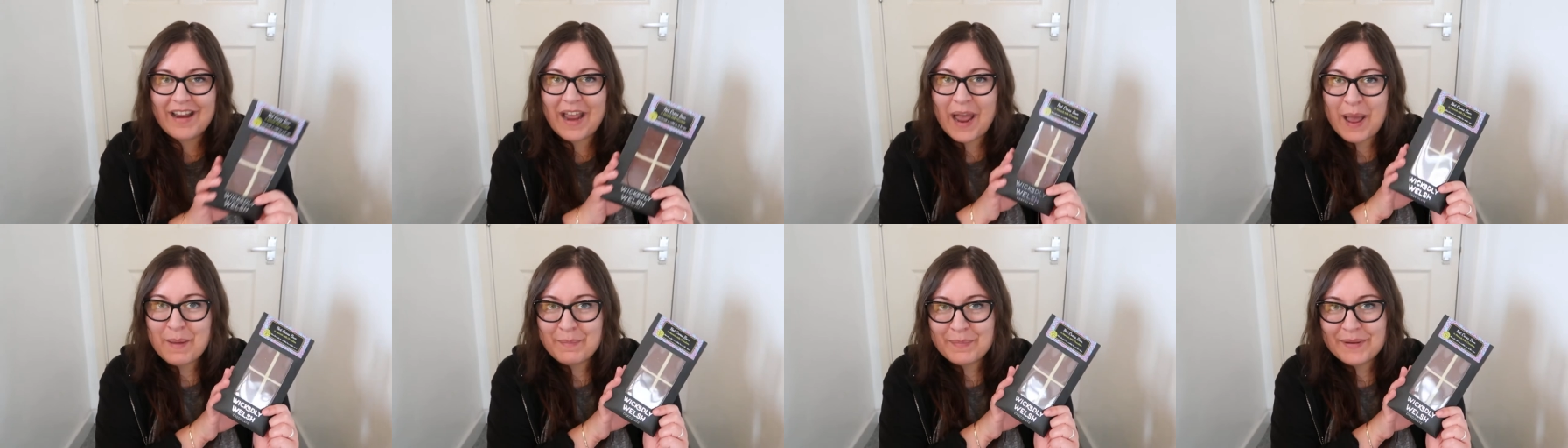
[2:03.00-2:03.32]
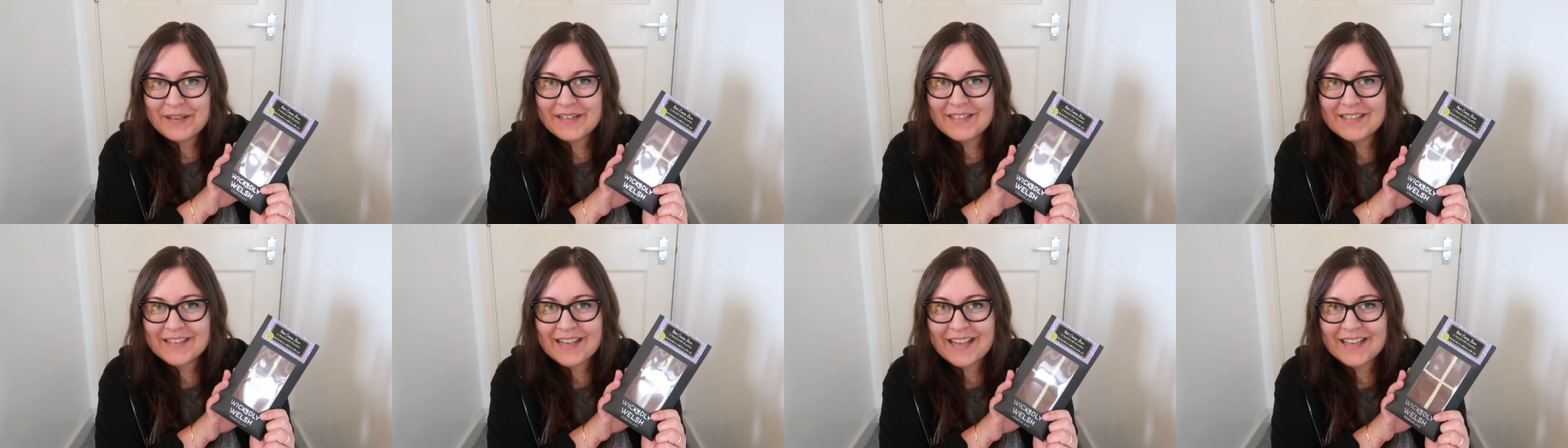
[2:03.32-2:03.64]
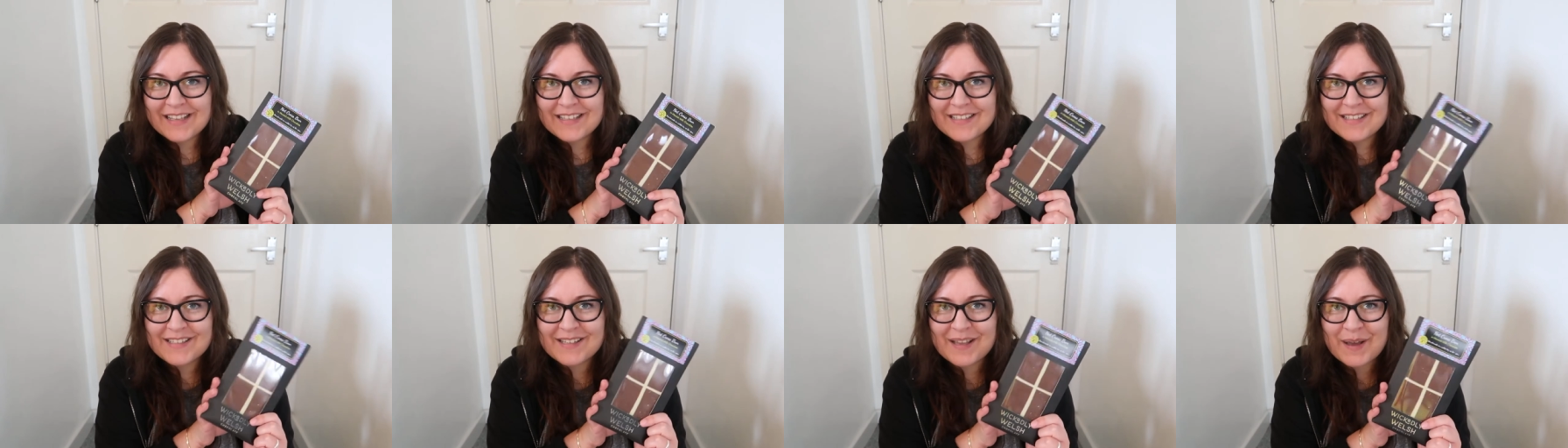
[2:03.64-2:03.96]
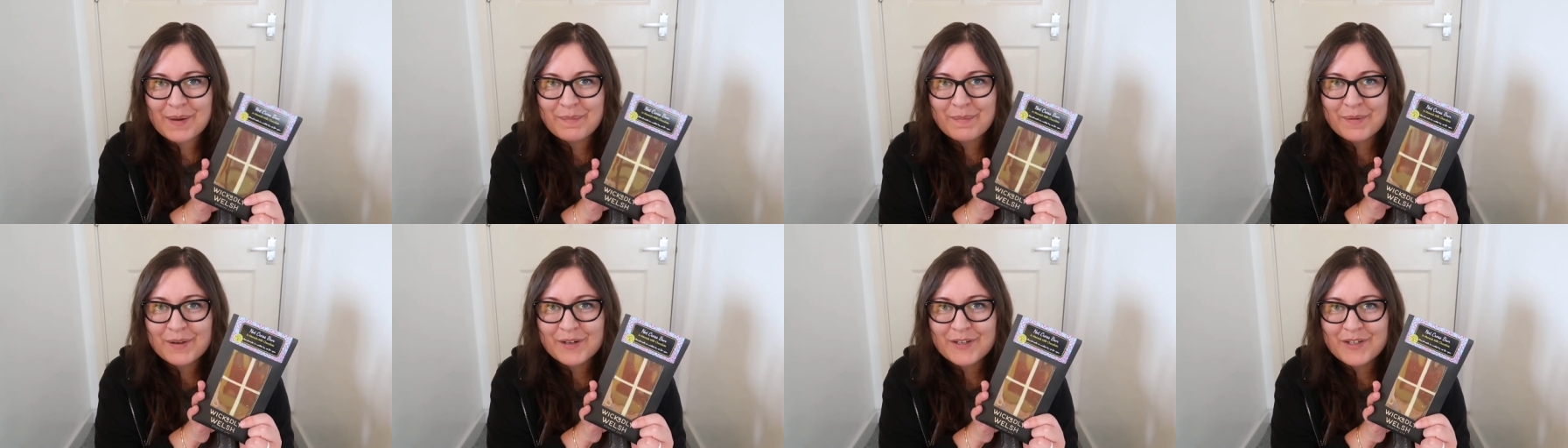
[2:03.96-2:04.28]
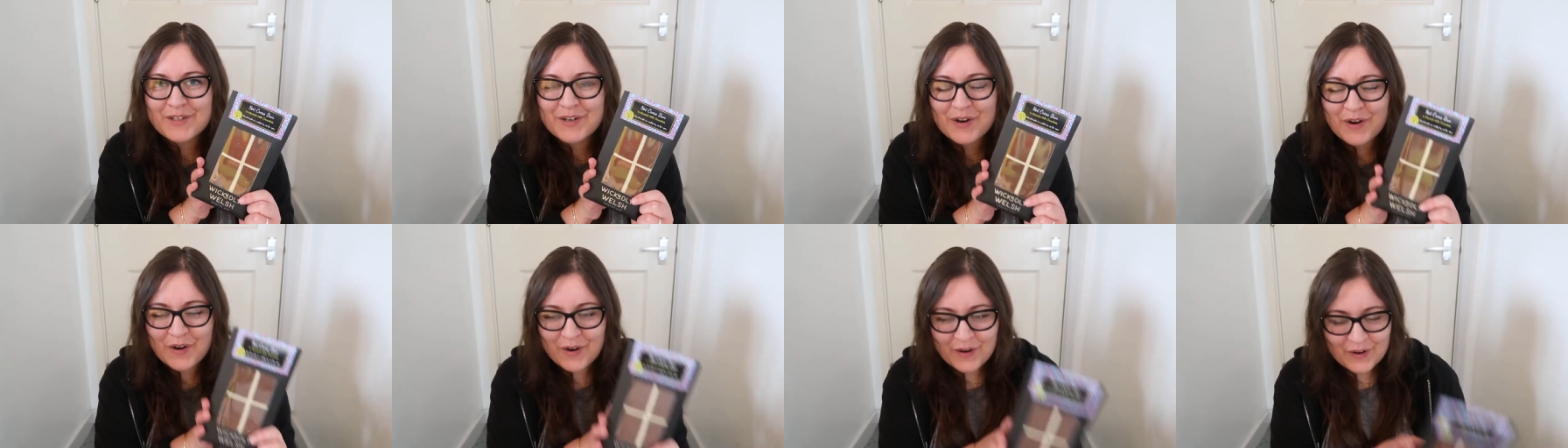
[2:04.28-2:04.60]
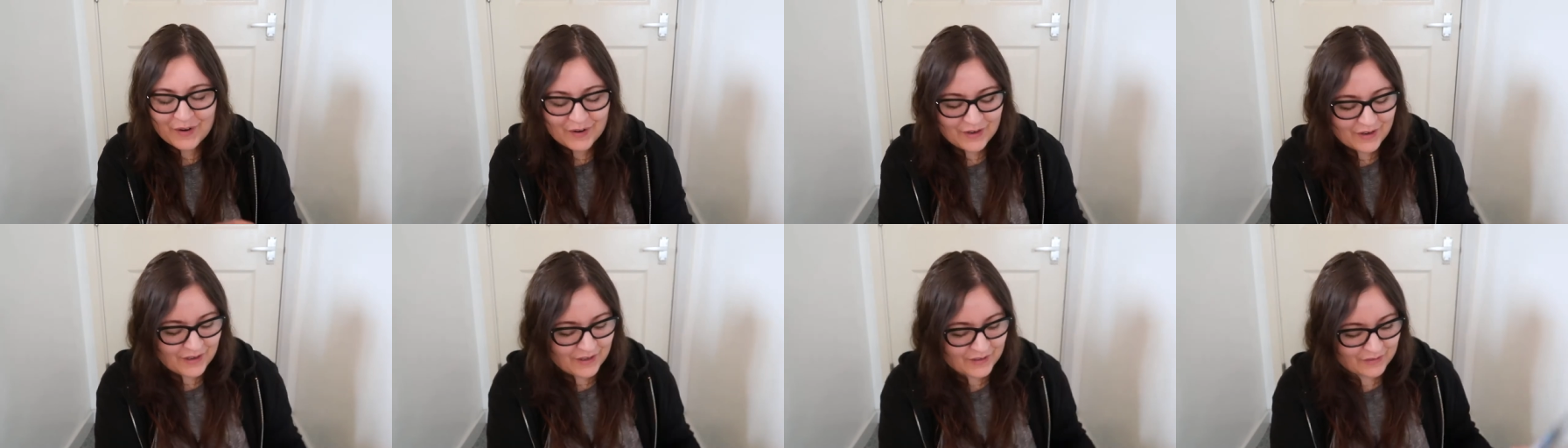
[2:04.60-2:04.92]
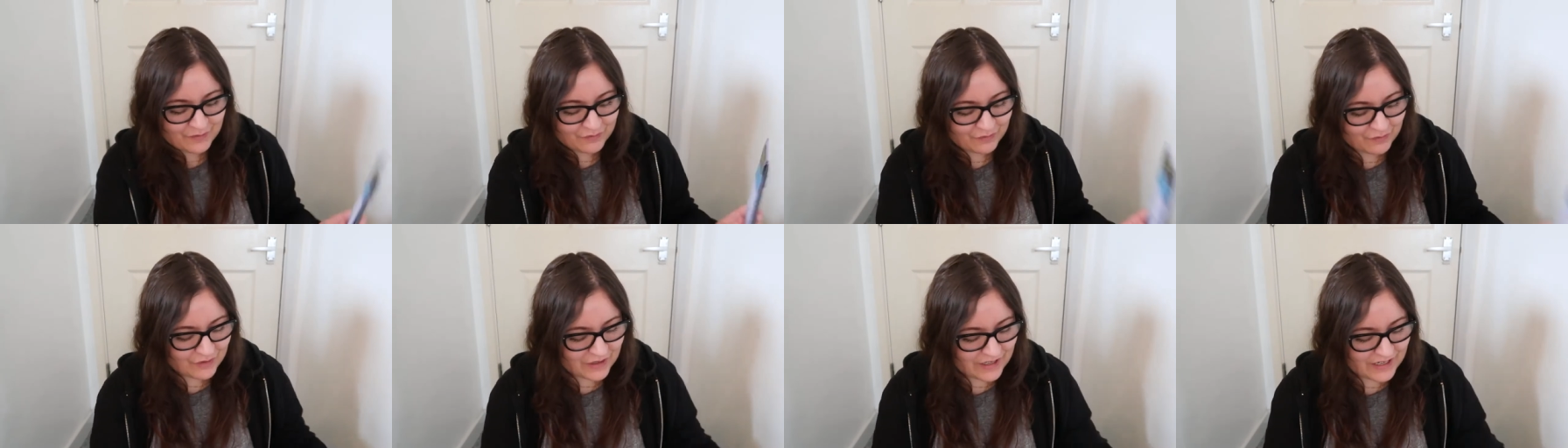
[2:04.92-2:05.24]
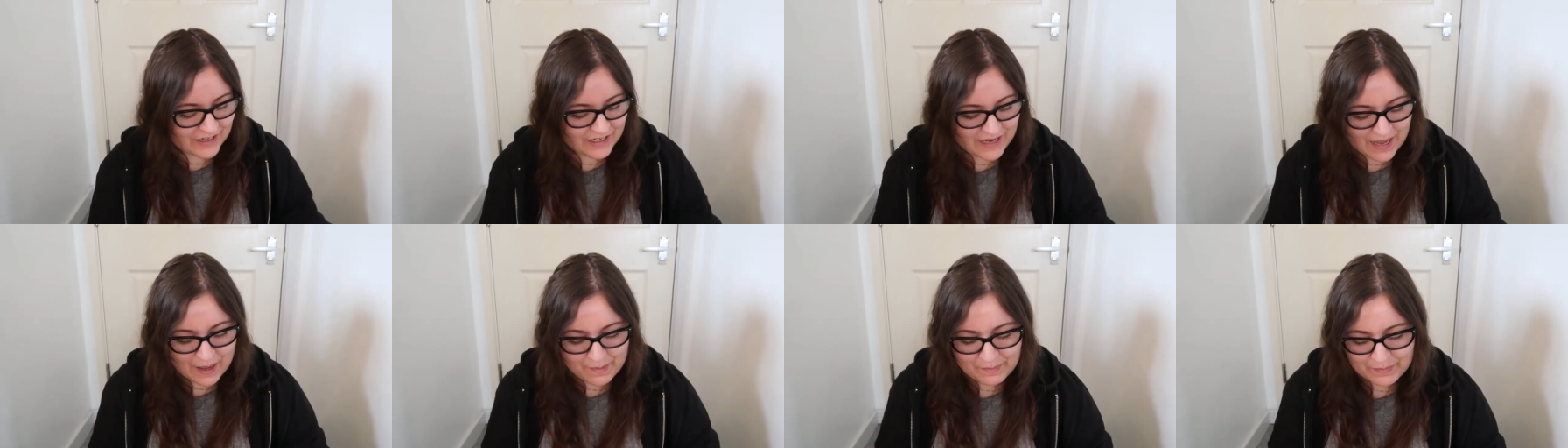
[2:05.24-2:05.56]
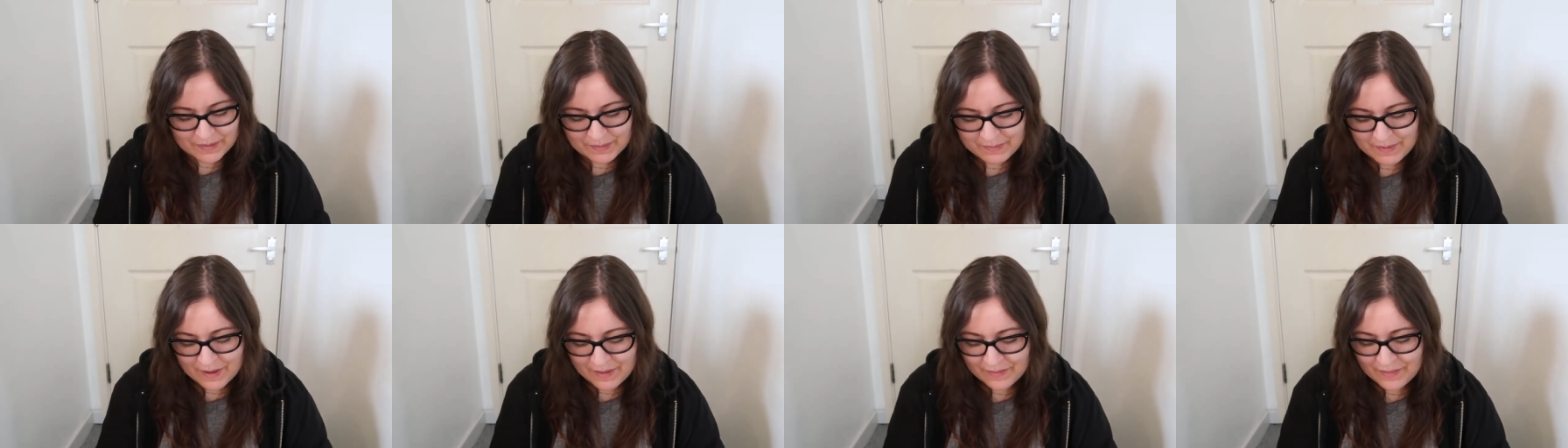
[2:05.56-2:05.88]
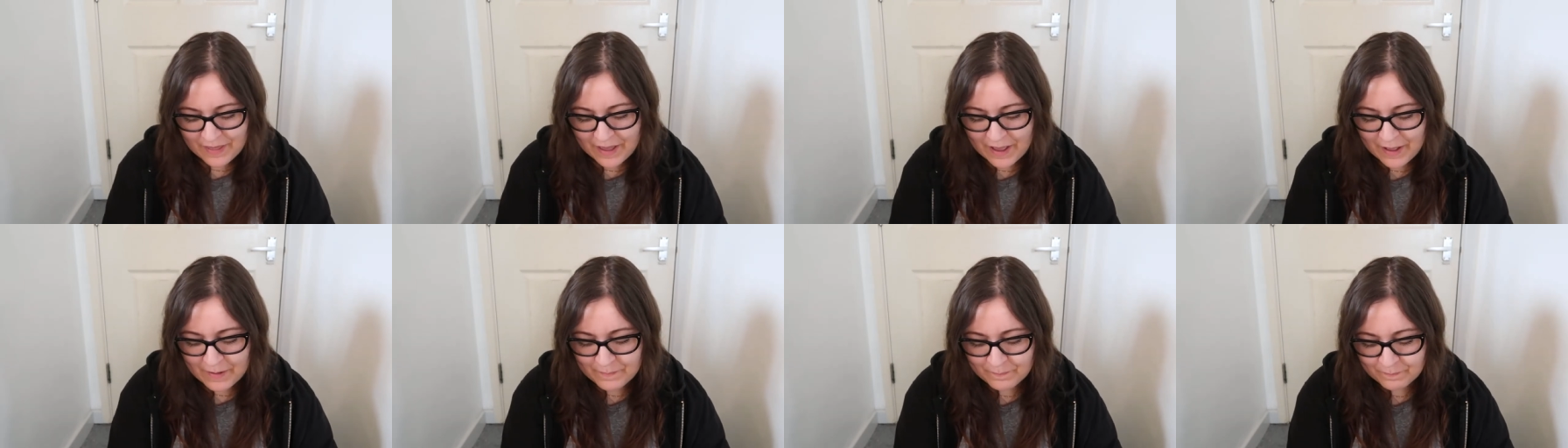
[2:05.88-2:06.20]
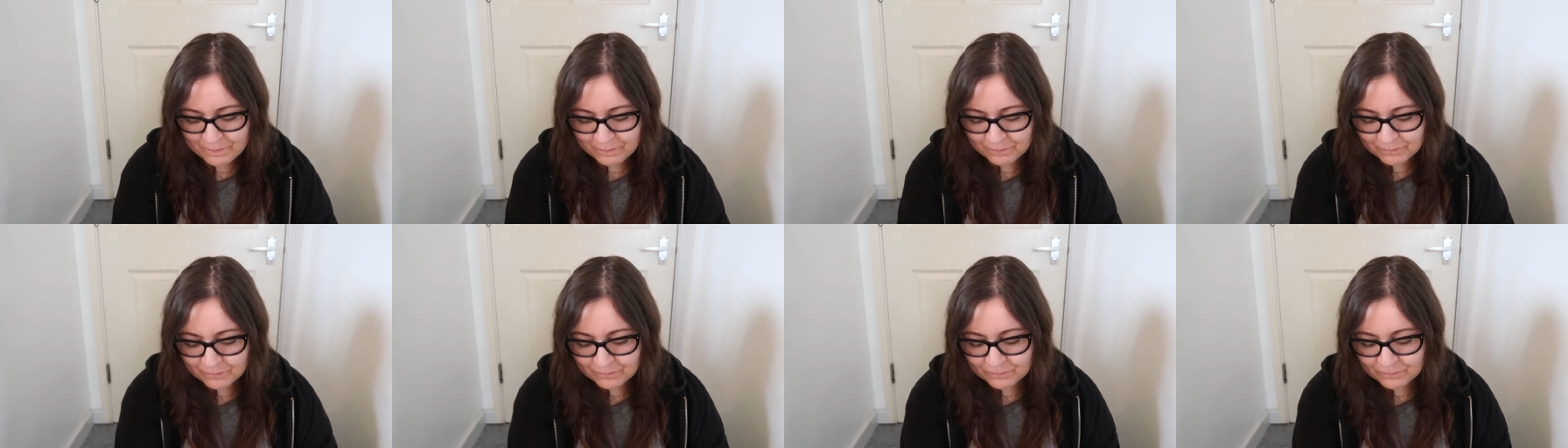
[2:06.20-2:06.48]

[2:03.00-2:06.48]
happy to get some chocolate. Really happy about that.